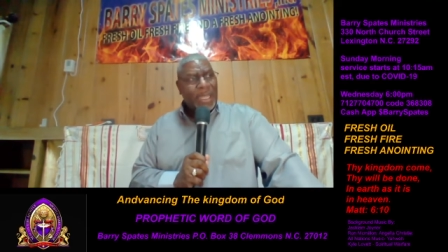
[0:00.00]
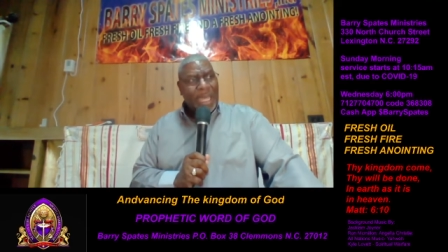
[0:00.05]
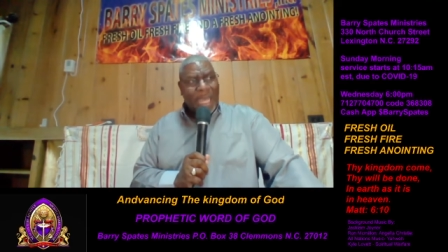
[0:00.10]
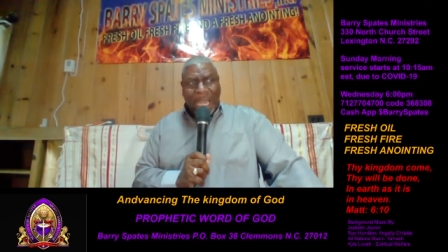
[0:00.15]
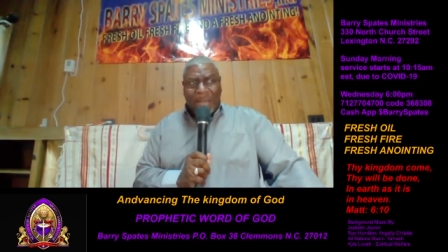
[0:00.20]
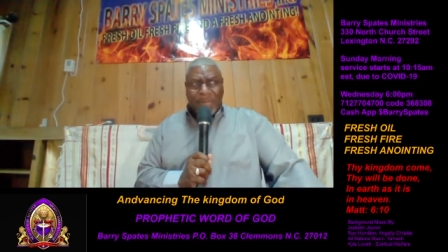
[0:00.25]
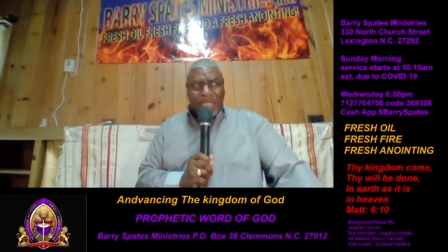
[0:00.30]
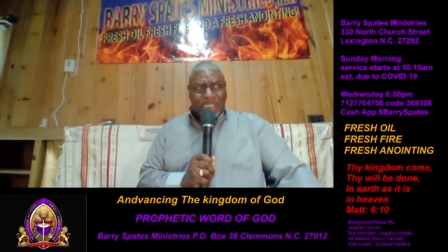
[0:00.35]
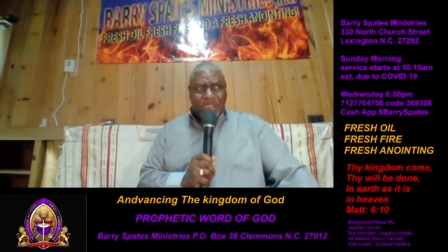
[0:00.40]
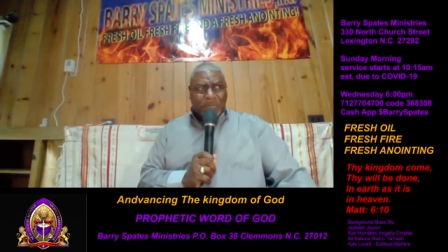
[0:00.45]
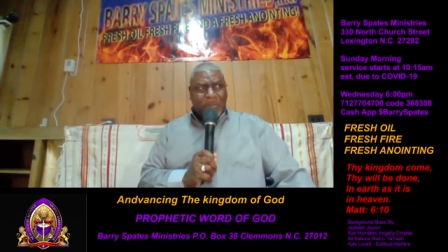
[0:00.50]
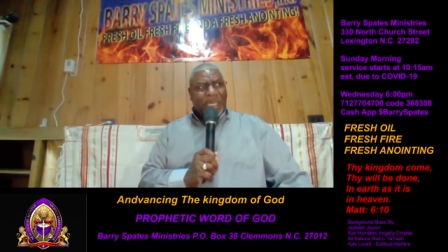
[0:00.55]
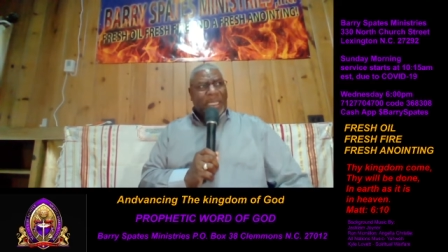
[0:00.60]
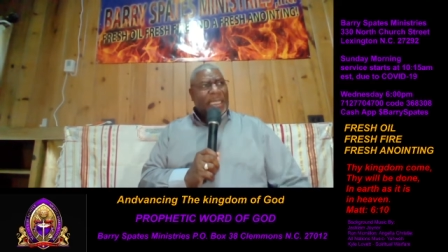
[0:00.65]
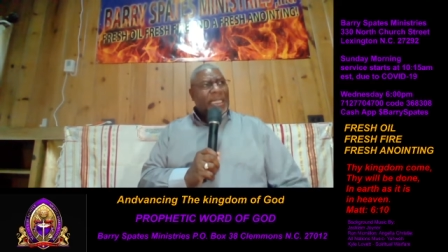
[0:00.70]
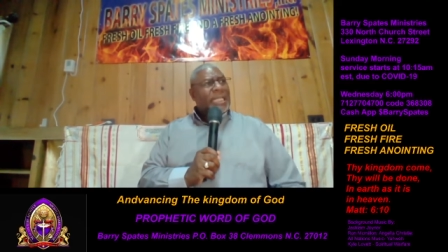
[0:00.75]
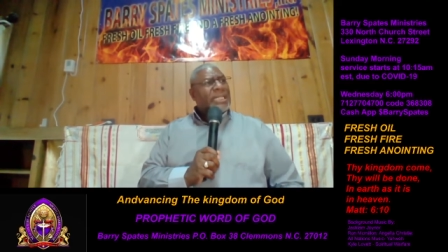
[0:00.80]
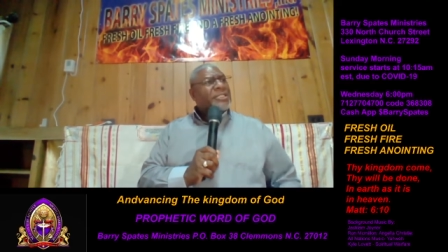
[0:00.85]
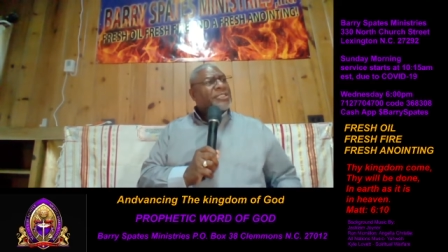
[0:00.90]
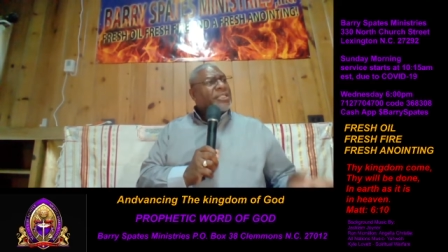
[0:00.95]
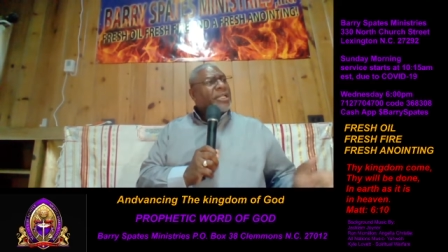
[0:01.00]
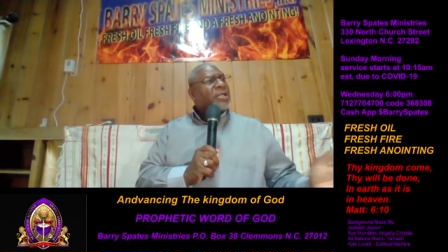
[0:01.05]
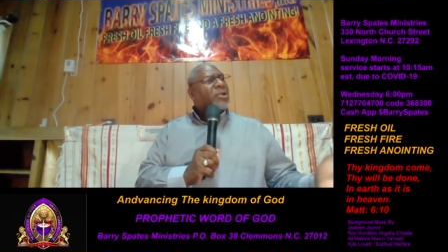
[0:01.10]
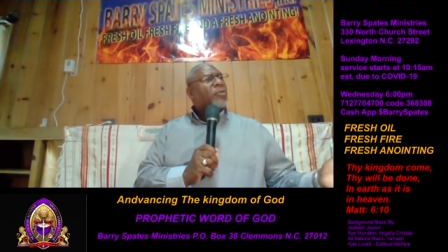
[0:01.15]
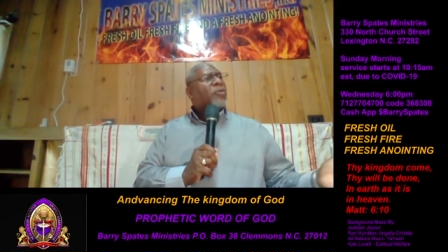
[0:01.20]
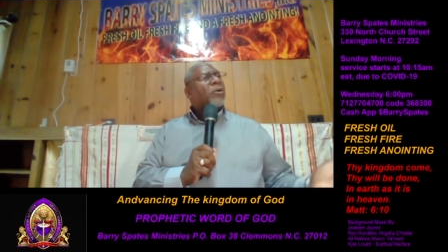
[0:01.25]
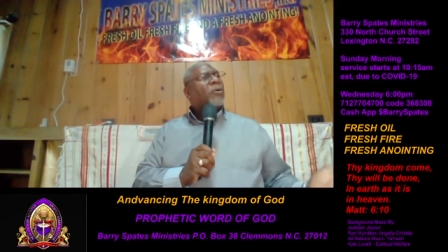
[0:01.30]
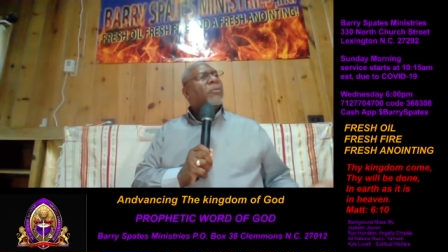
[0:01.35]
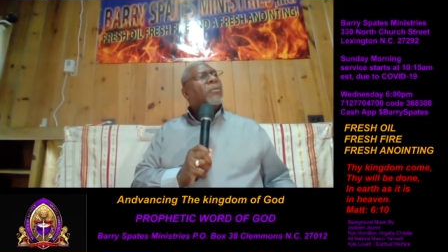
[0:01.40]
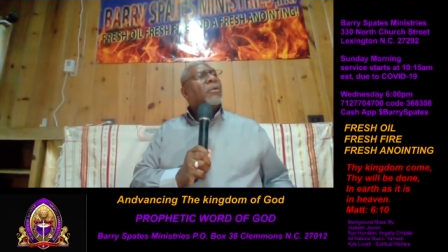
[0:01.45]
I'm just speaking in
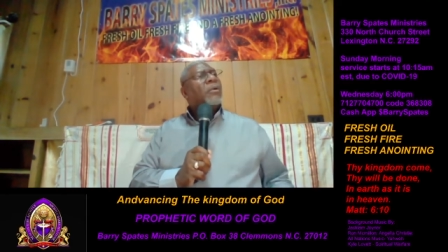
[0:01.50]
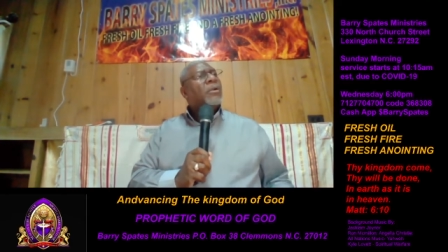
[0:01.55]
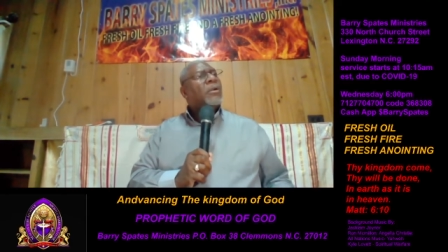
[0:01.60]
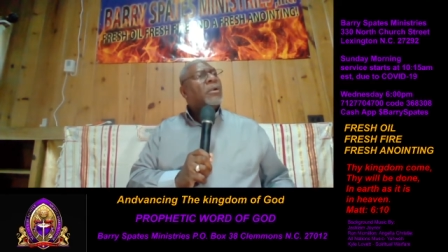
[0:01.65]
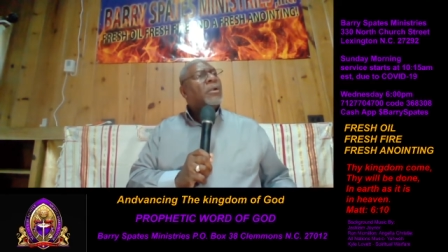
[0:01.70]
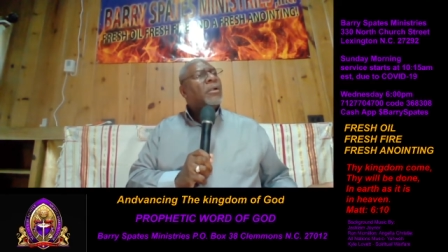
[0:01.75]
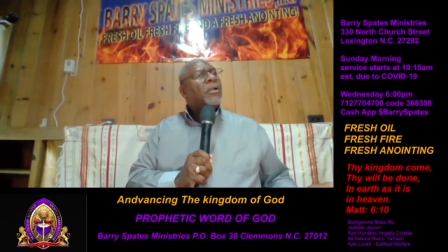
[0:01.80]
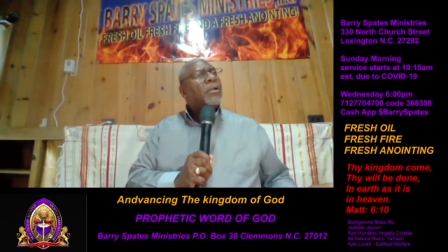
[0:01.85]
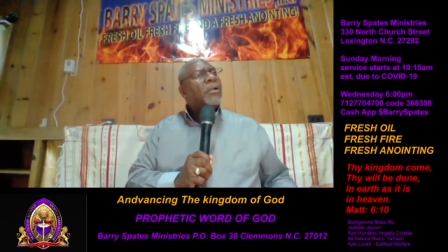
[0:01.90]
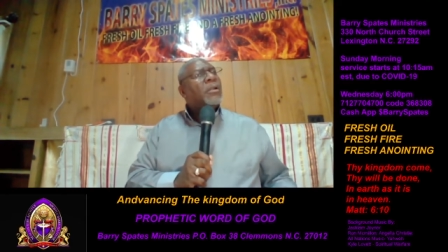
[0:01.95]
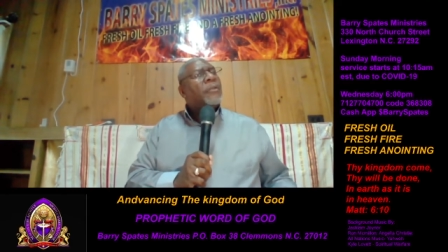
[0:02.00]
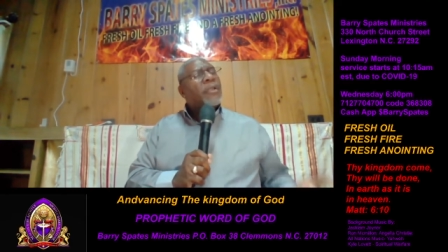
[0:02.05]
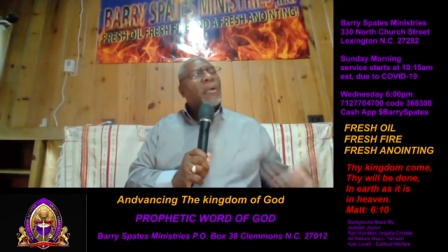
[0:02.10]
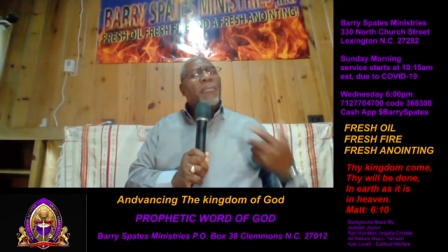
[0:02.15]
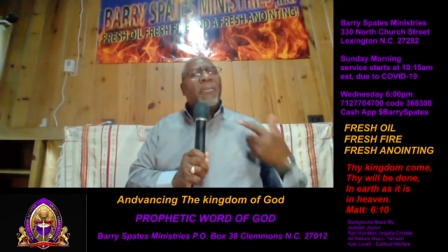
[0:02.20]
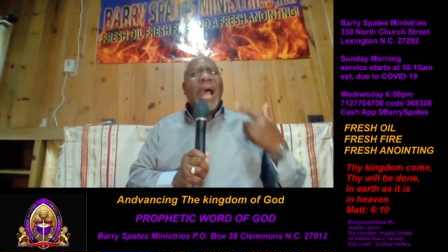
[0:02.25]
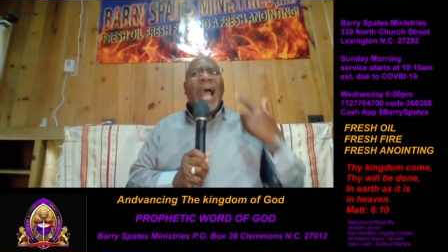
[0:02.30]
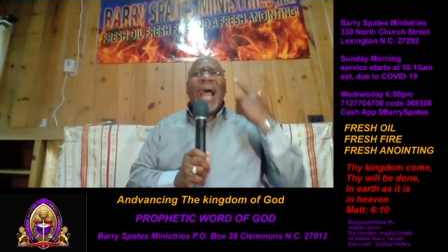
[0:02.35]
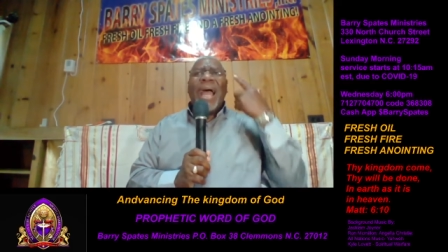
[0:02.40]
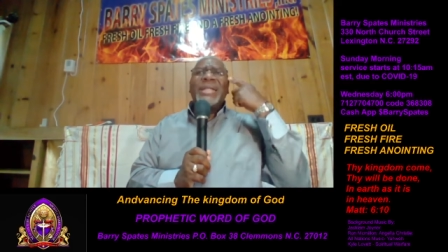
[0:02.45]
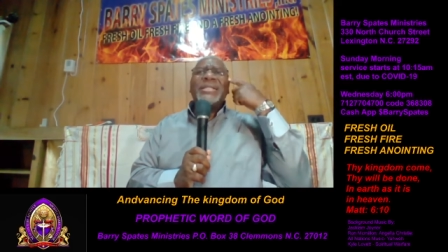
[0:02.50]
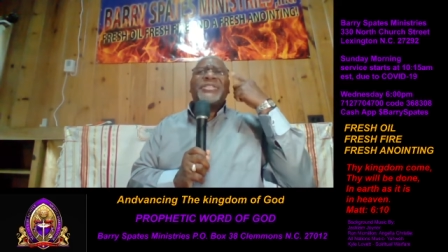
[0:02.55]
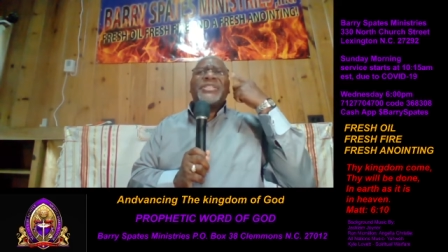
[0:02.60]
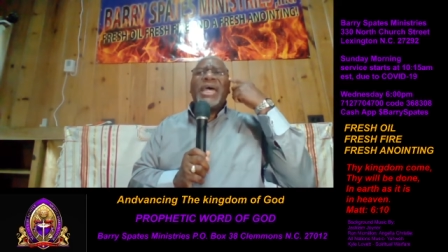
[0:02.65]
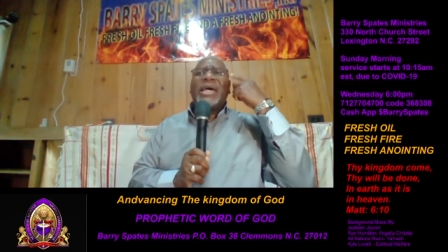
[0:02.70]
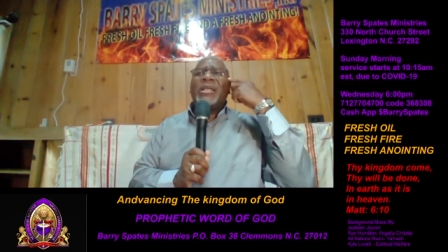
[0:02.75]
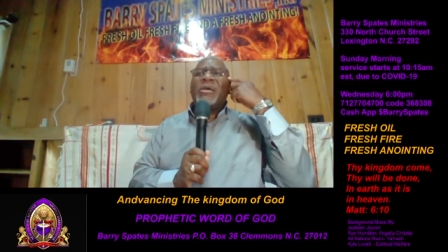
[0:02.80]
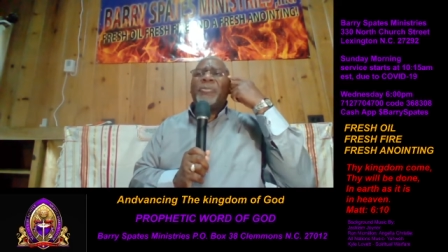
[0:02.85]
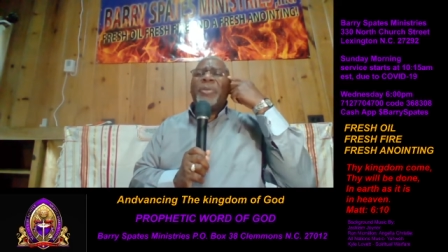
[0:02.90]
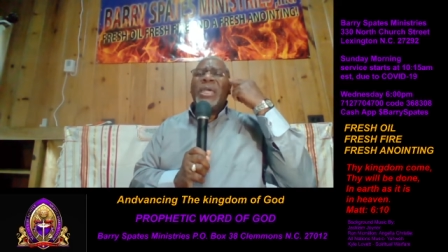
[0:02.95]
general. The
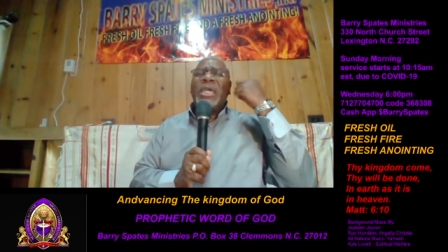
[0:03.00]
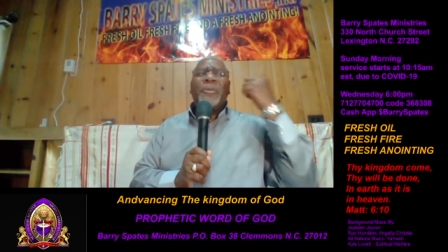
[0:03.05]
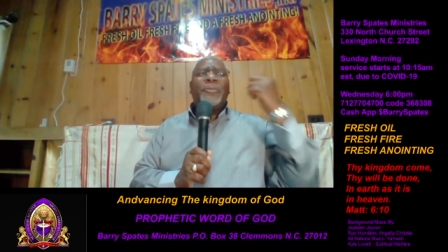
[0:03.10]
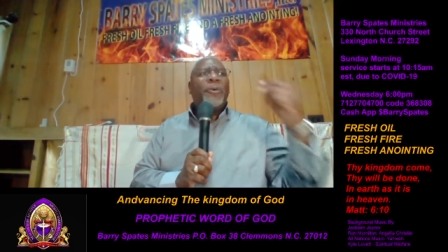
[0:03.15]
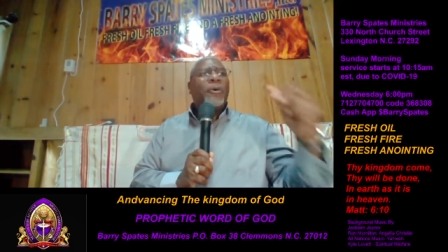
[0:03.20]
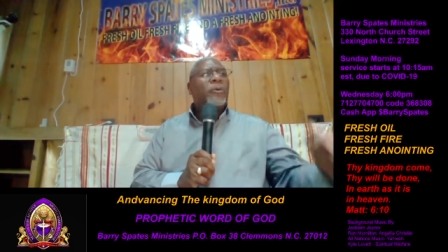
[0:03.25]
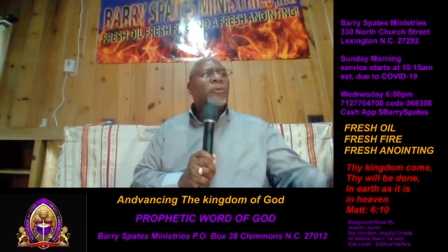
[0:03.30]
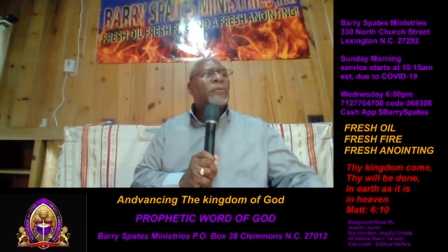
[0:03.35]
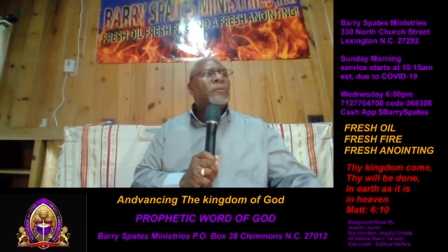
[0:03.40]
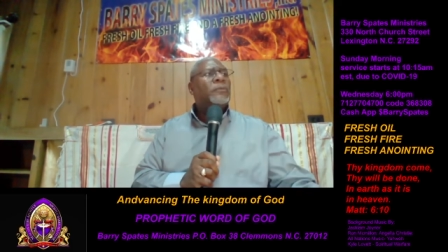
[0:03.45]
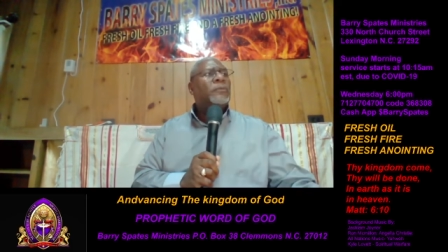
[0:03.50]
mindset of people.